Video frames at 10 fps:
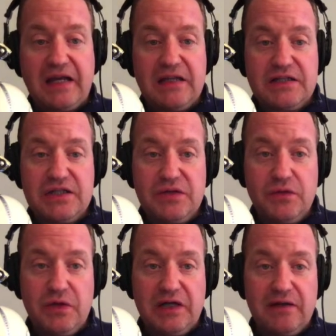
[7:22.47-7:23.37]

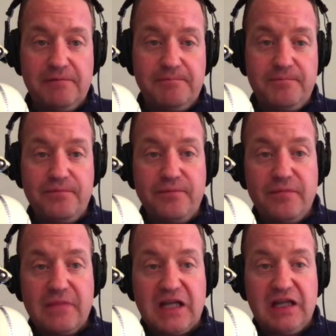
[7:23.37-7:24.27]
into
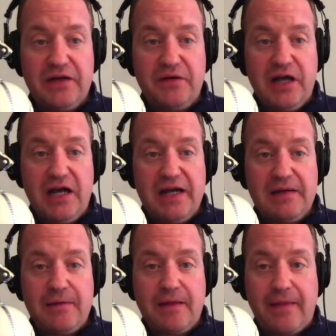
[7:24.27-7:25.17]

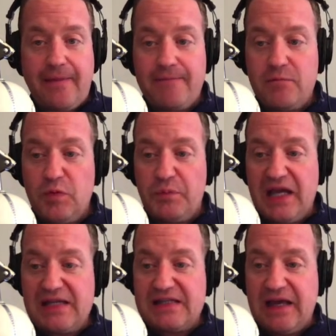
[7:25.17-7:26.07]
Cloud9, we'll
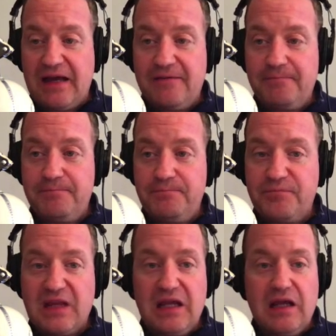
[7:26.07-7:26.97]
paste that.
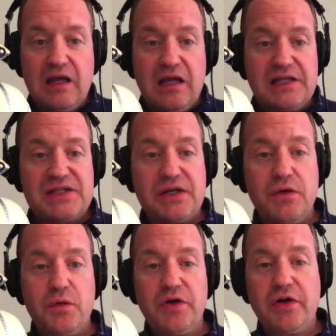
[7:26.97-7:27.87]
And
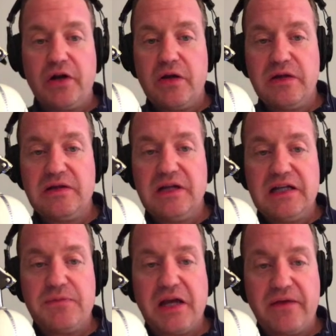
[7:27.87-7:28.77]
so you're going to
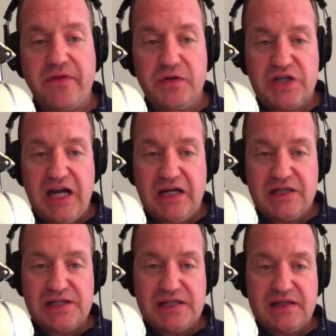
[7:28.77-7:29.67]
need to make a few
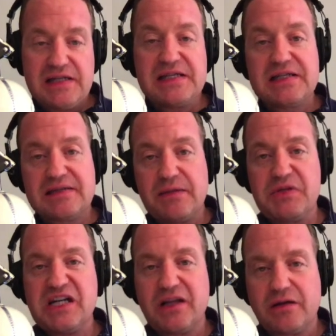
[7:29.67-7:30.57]
changes. And this is the
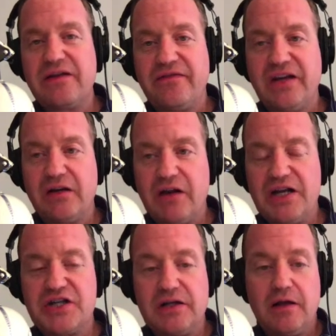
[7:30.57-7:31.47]
particular
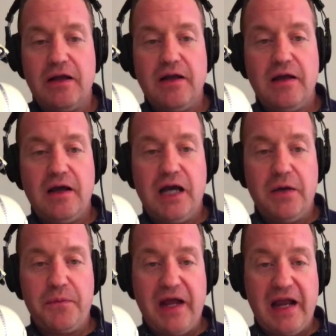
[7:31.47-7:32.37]
configuration
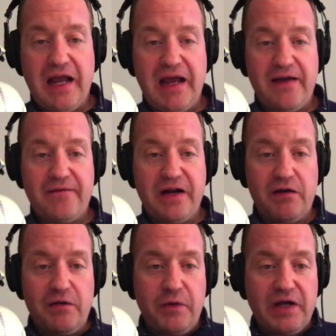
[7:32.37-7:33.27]
that I have
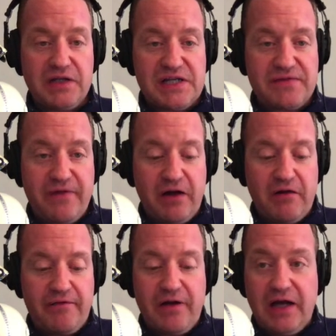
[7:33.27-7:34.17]
here. And we can just
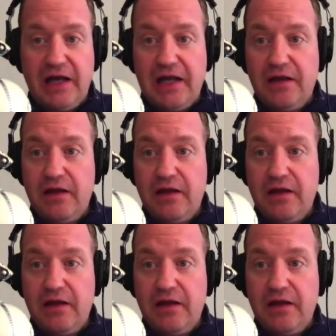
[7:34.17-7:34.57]
verify